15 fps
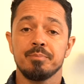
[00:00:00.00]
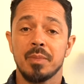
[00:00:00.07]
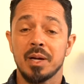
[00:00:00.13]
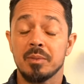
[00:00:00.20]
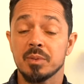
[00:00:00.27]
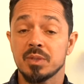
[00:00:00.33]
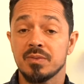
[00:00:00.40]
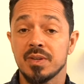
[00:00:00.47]
My
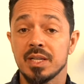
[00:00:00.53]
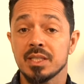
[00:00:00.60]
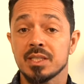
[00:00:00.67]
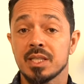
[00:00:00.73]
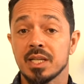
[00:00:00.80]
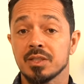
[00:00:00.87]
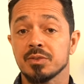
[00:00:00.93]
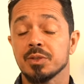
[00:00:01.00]
name is Vince.
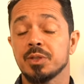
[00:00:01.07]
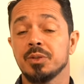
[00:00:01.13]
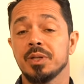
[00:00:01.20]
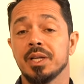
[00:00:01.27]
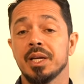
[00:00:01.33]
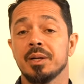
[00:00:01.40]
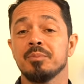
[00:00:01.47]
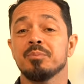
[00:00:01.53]
Thanks for
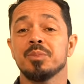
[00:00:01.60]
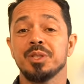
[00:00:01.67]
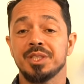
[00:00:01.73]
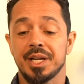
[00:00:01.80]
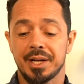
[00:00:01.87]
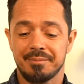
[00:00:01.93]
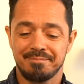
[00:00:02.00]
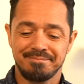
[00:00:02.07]
tuning in.
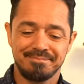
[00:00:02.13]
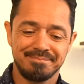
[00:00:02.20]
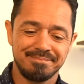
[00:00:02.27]
Appreciate it.